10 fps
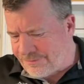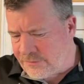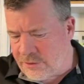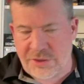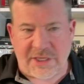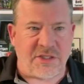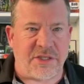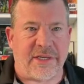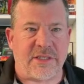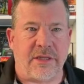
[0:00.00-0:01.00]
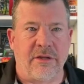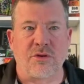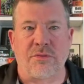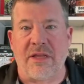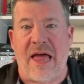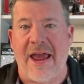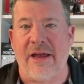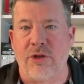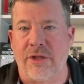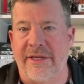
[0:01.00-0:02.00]
instincts, those
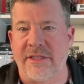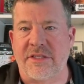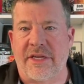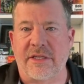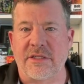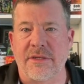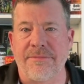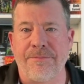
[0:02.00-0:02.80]
reliable instincts?